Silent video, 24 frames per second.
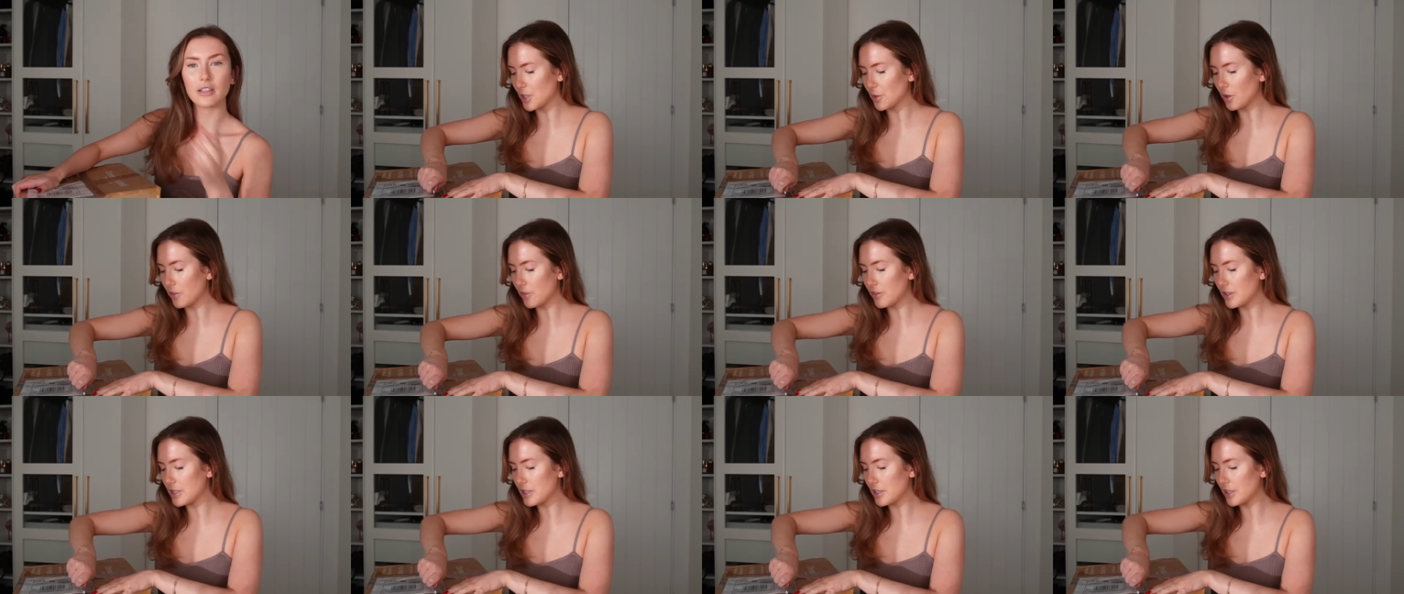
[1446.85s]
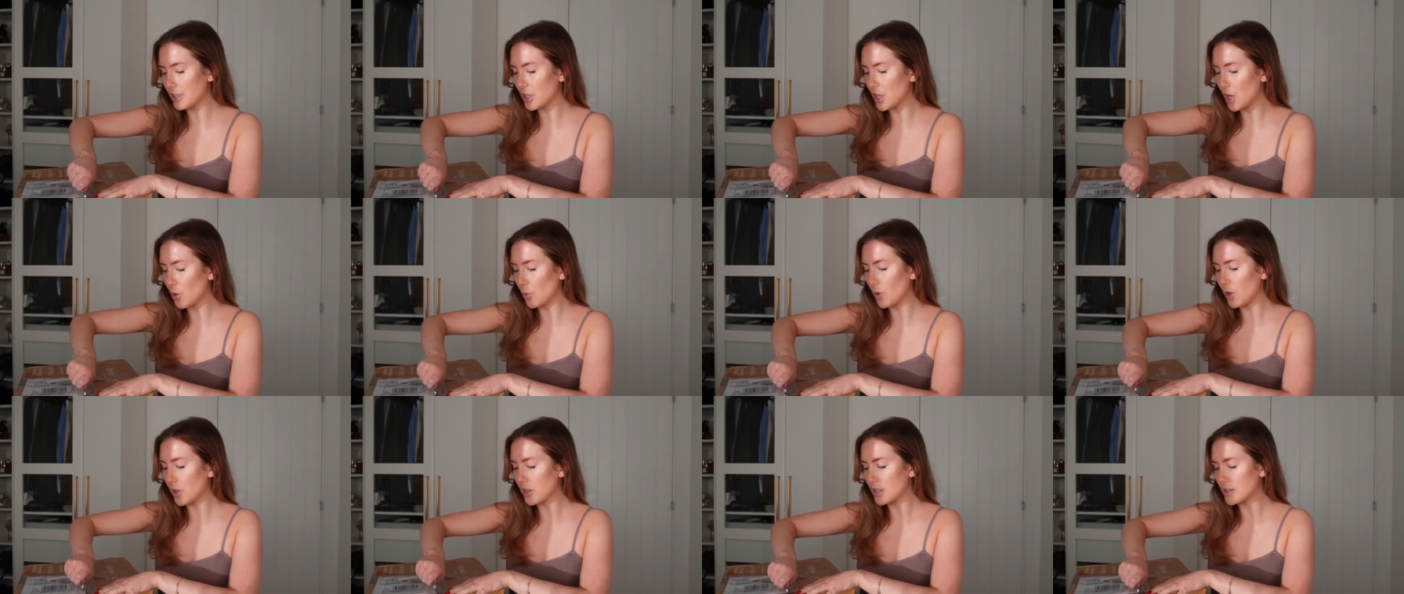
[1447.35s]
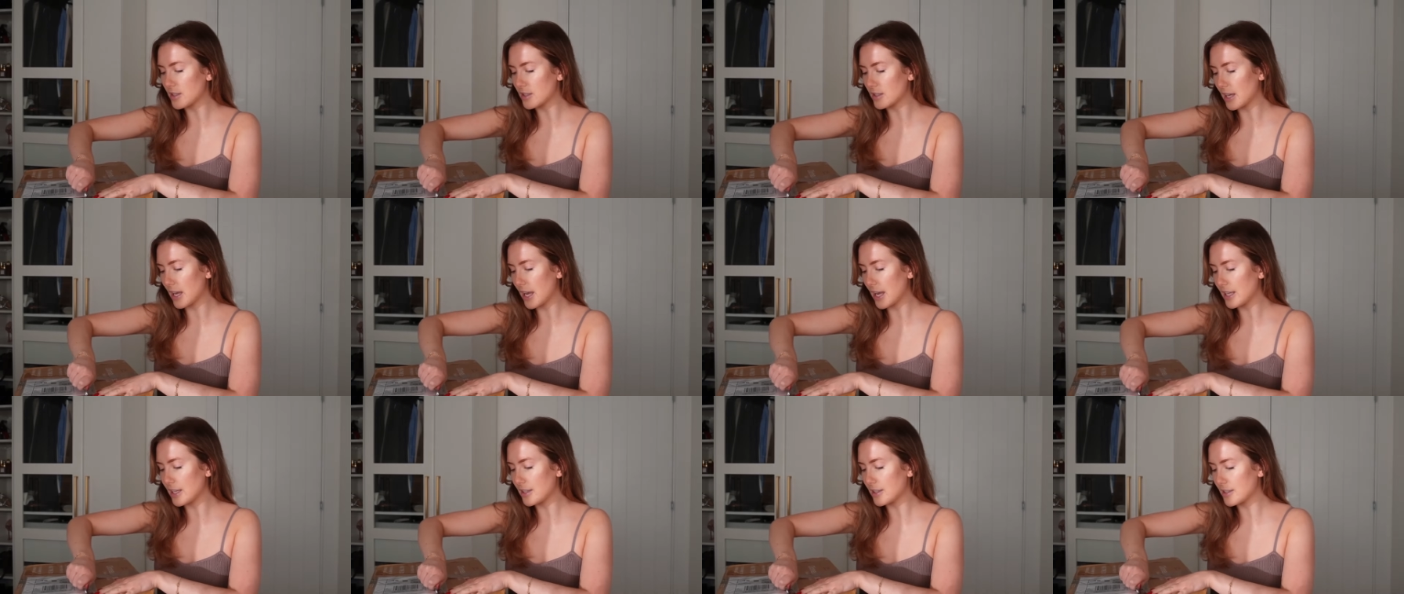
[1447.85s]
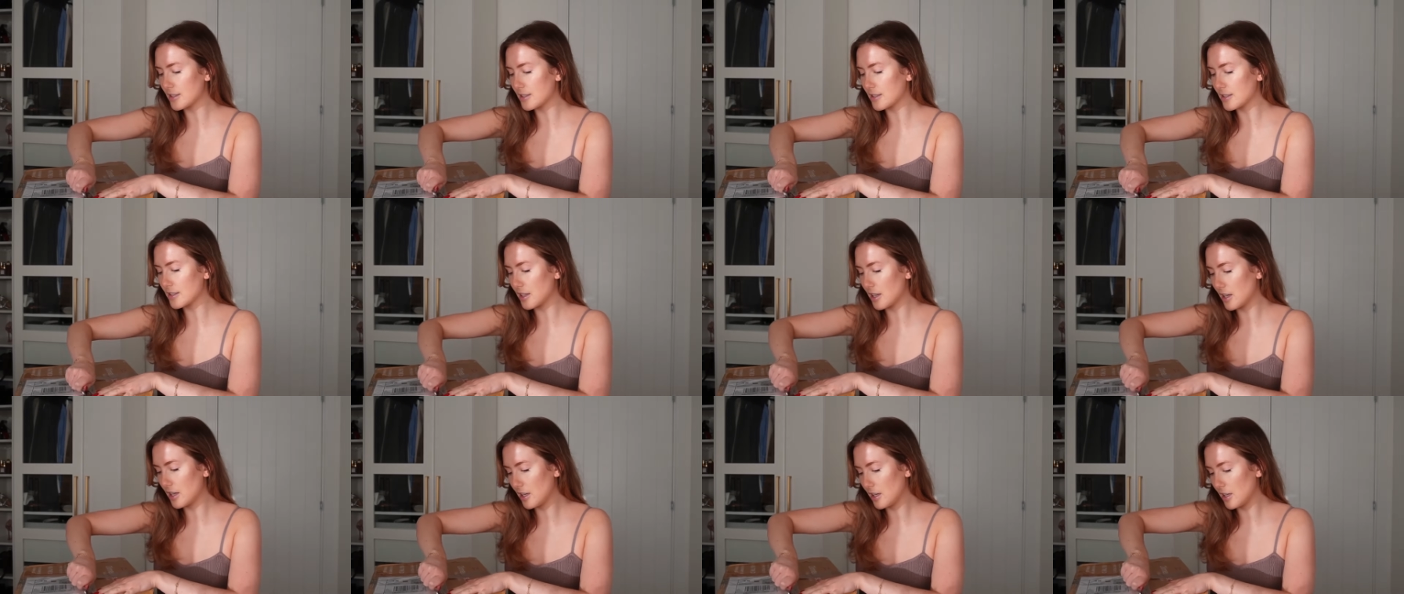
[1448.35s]
You obviously know what the
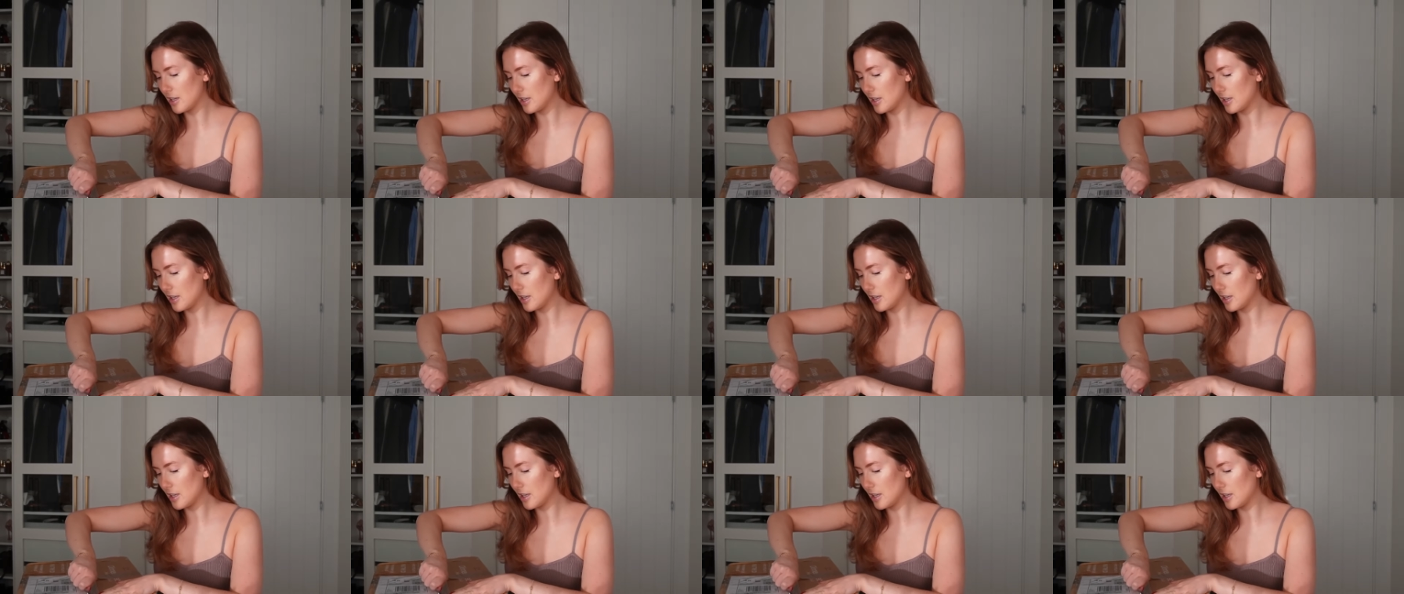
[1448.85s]
skates